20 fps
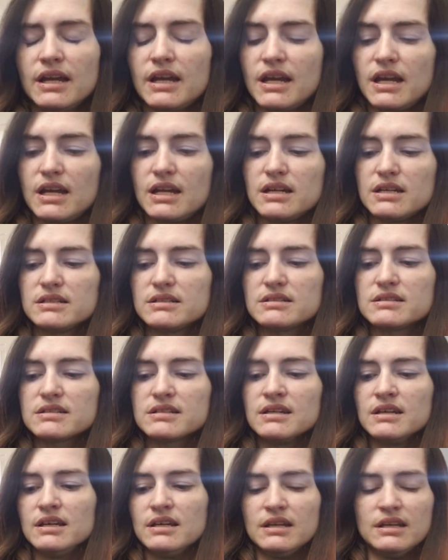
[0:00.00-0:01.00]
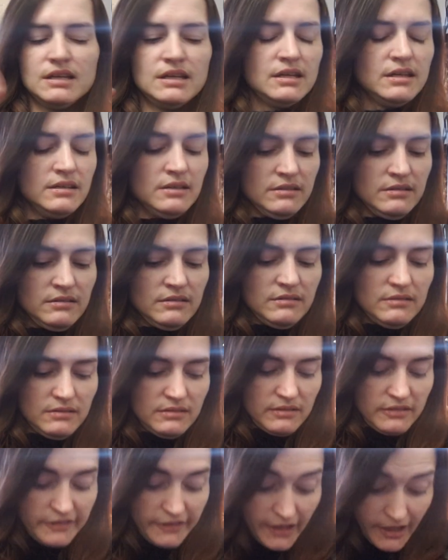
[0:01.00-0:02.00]
And
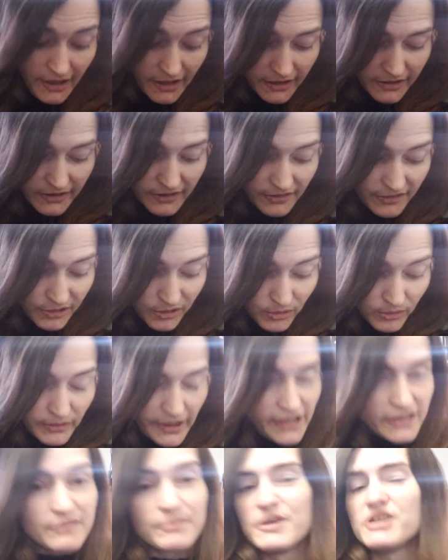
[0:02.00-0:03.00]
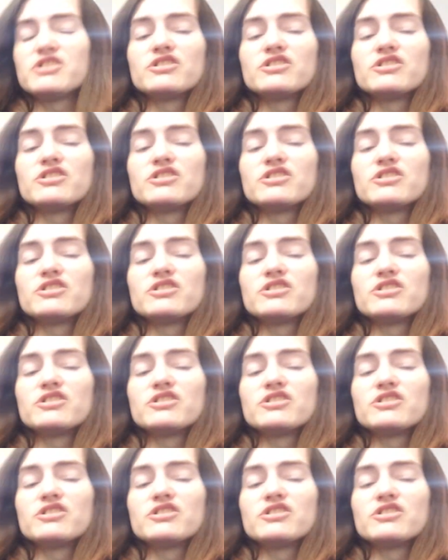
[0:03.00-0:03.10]
yeah, so that's my